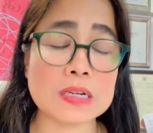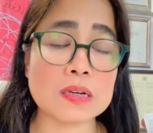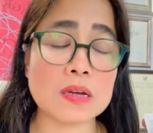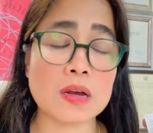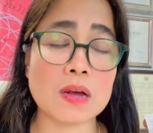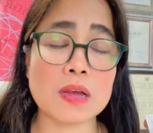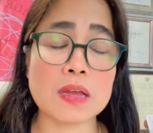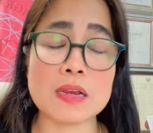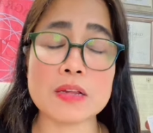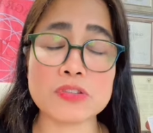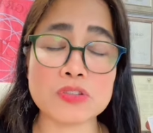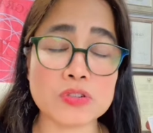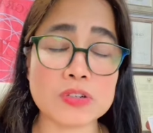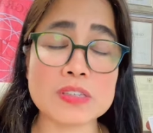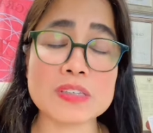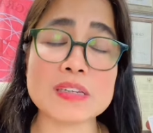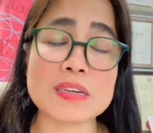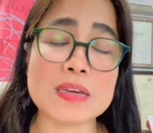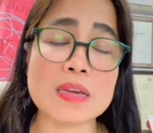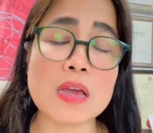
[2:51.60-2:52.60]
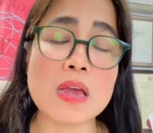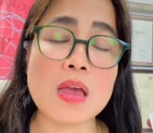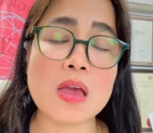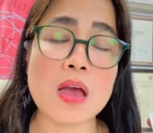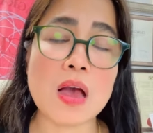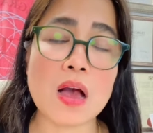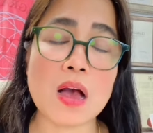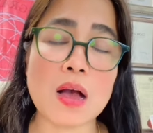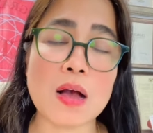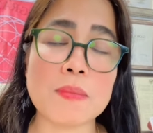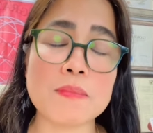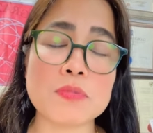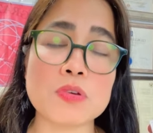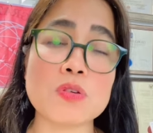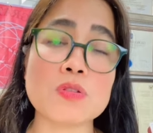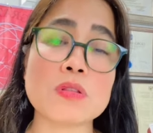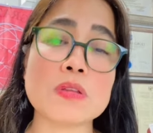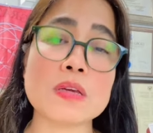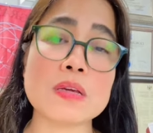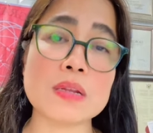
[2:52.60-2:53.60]
electricity
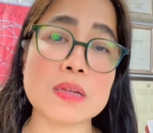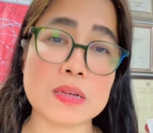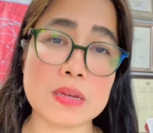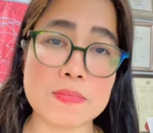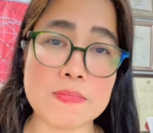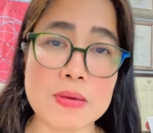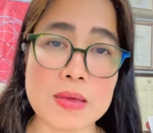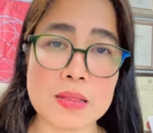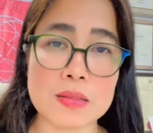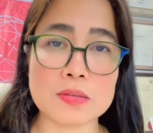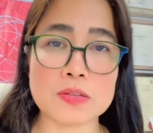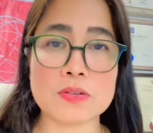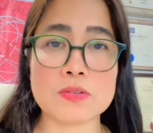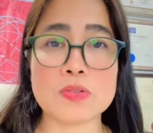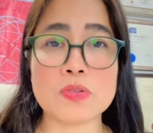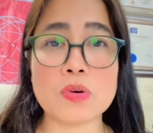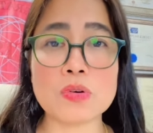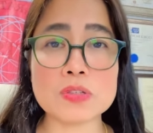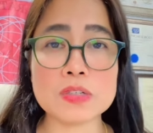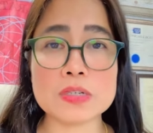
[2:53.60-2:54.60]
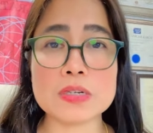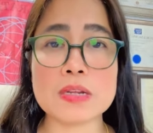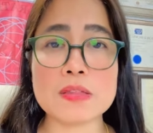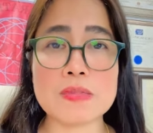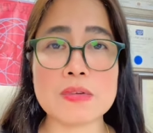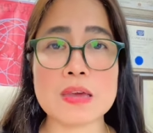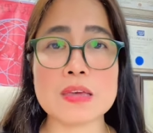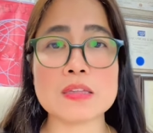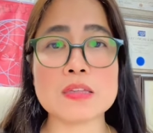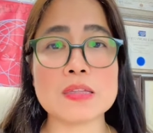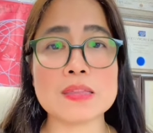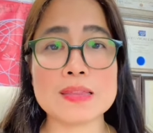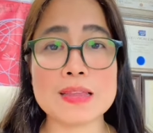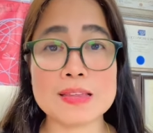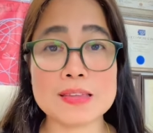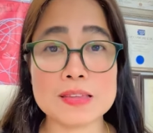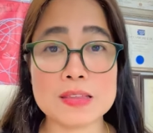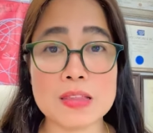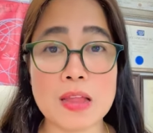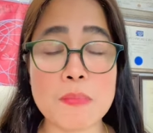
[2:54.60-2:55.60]
utility bill. So those are the things.
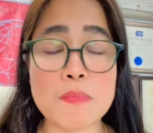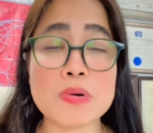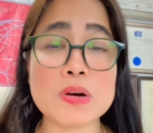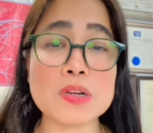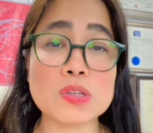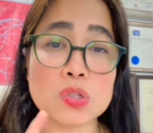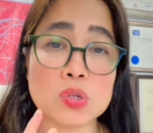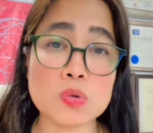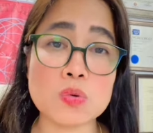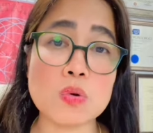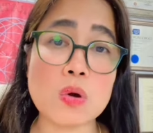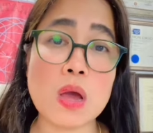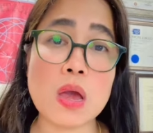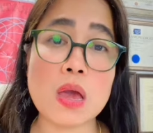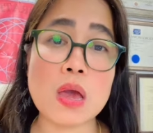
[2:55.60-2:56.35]
That's number two